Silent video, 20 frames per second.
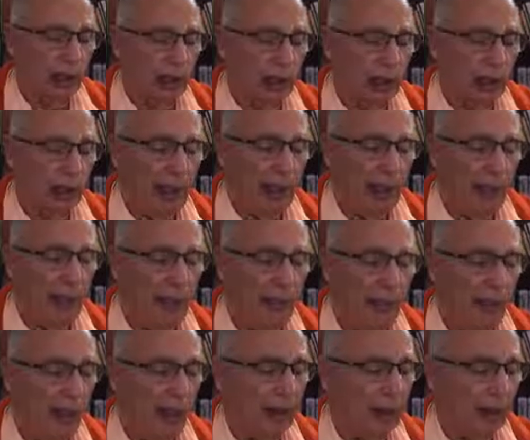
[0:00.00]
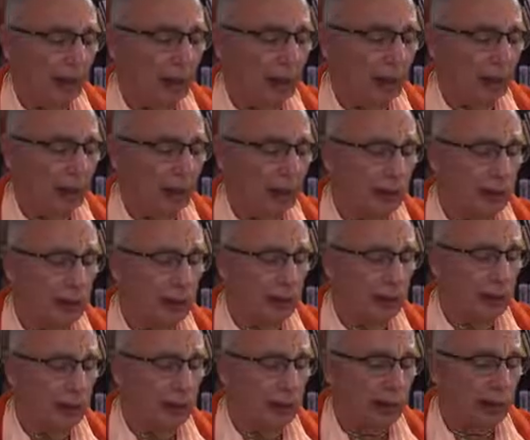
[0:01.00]
He carried the
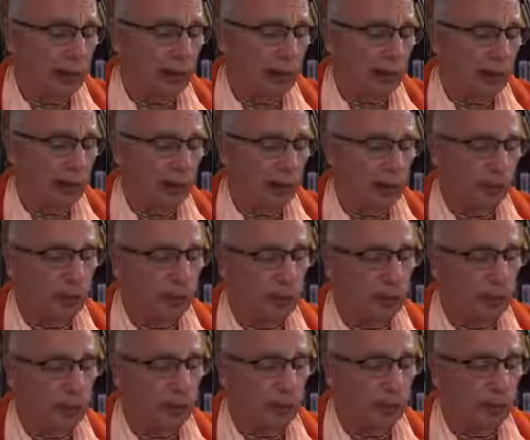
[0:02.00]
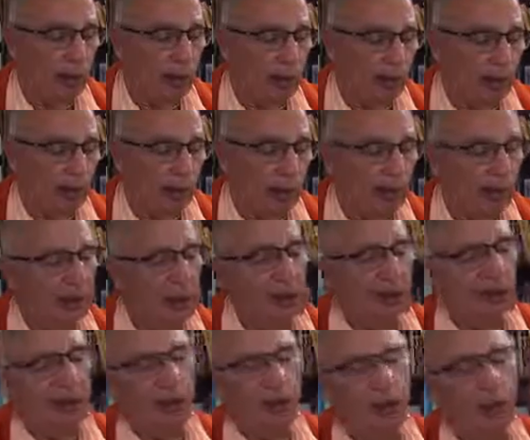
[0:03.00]
construction of this road as
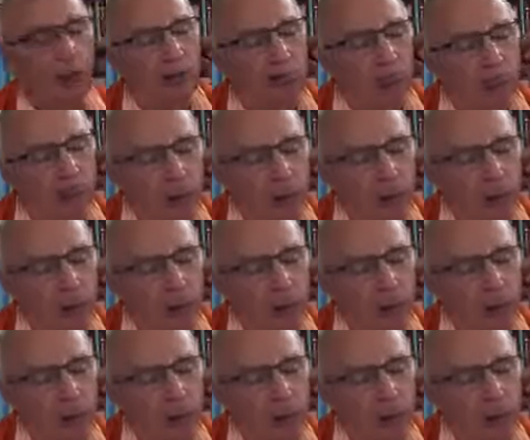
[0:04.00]
far as